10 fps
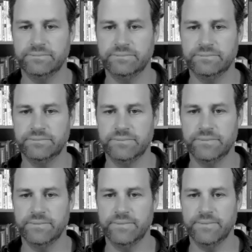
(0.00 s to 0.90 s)

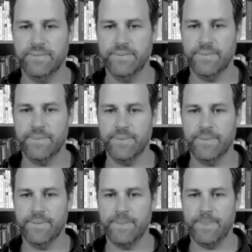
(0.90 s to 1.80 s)

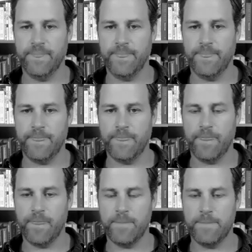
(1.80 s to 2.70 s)

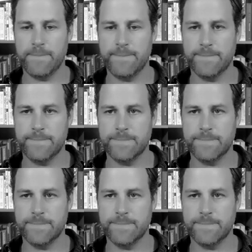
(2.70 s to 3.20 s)
This person isn't speaking.